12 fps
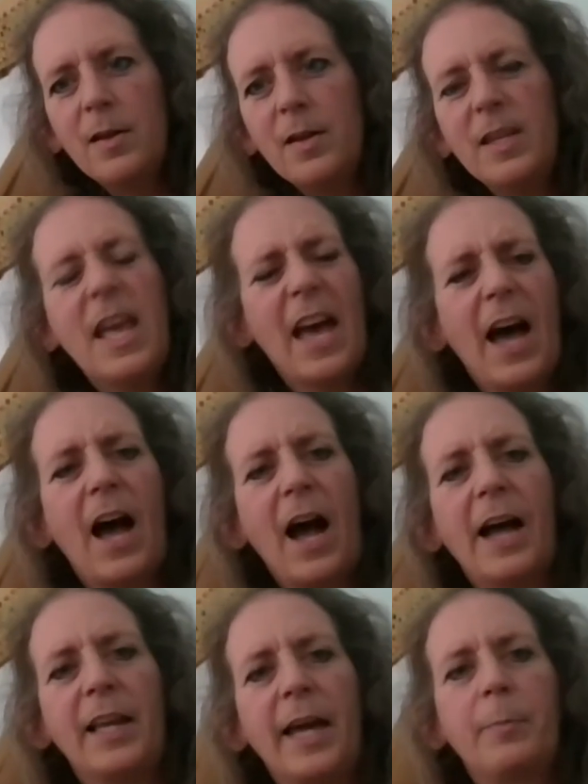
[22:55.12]
Yeah,
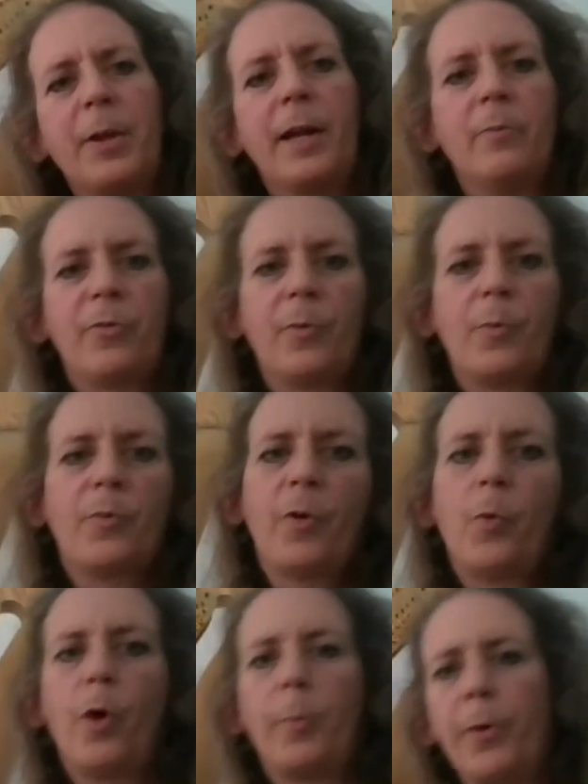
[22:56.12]
I like playing
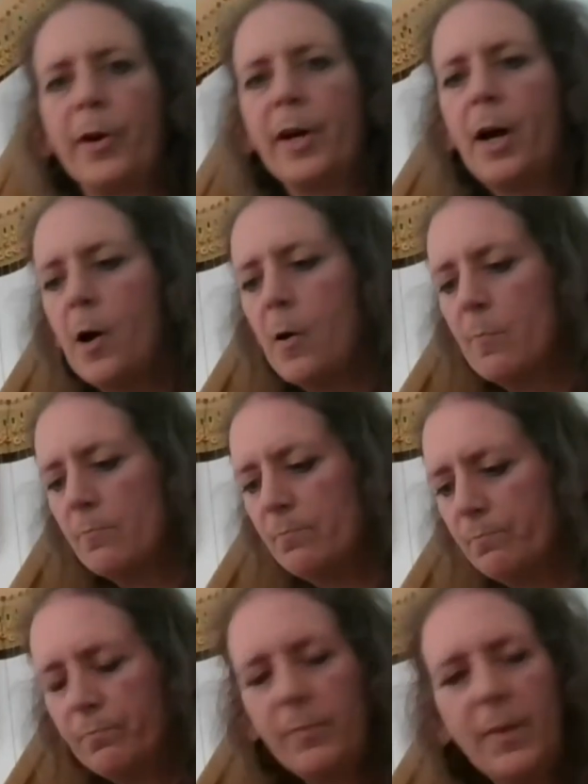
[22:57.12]
for Wartburg.
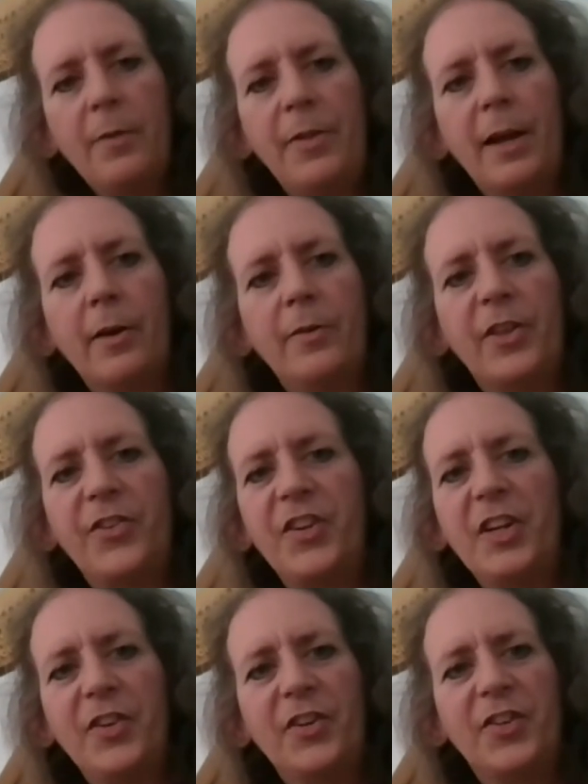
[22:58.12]
The
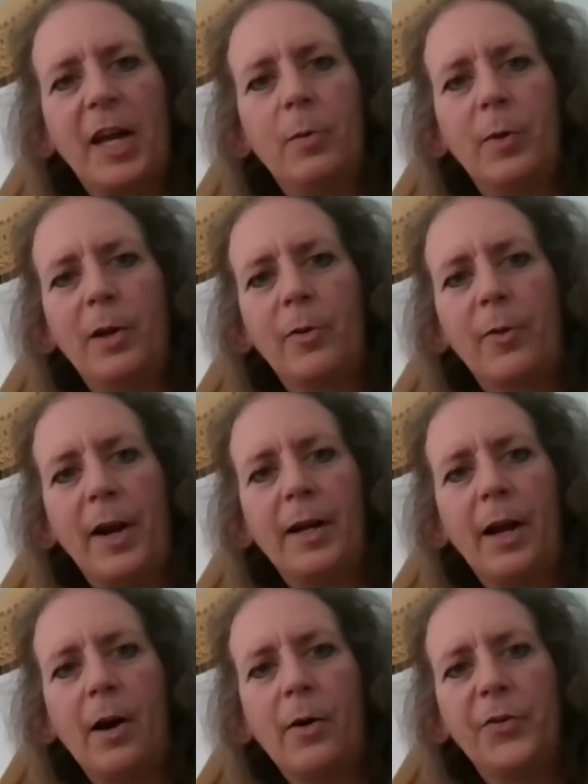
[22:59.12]
season's kind of weird right
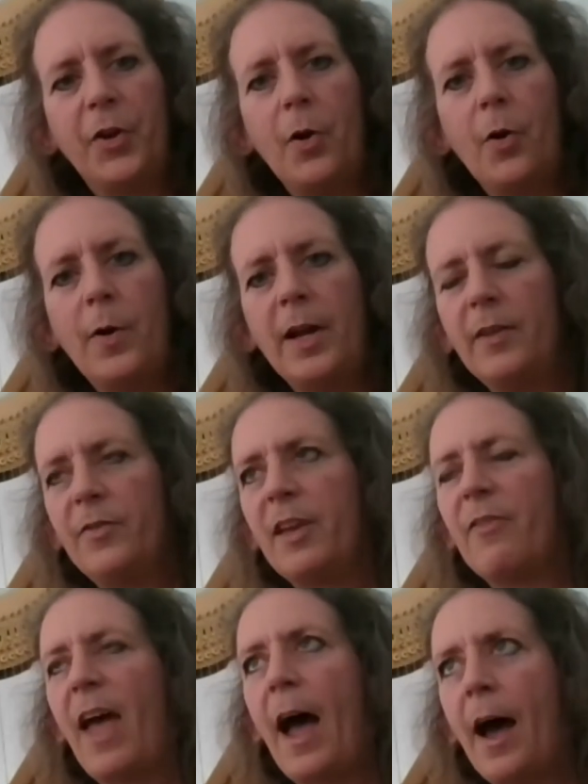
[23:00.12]
now, so
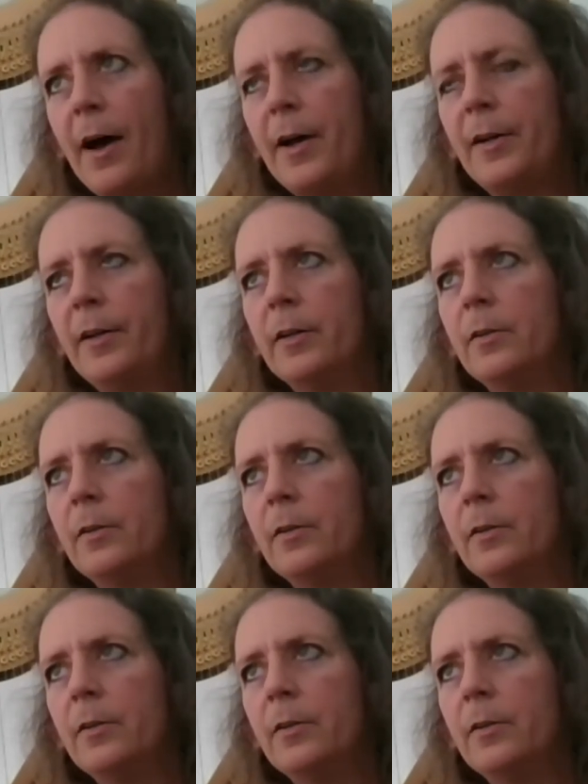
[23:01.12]
they've had